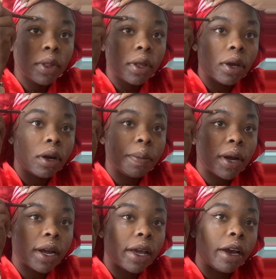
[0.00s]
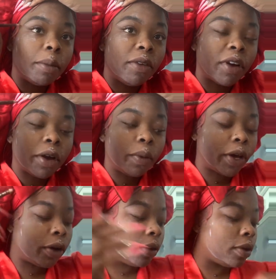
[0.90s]
I hope y'all can hear me very
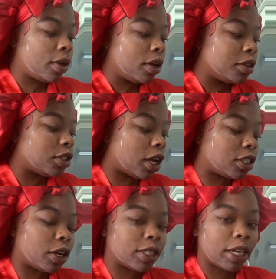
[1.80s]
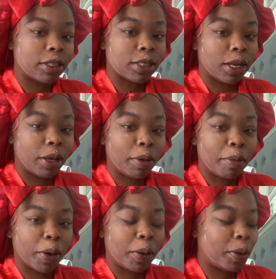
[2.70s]
well. I'll try to turn this down just a little bit
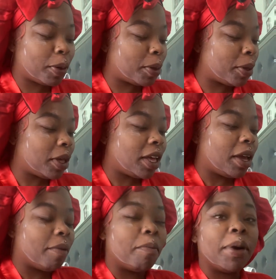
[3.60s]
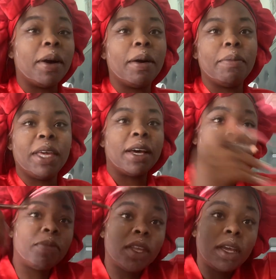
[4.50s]
more. But yeah,
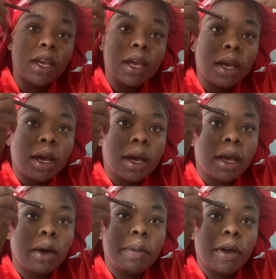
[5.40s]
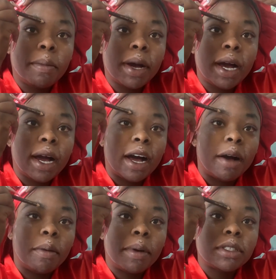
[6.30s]
it will be on my album.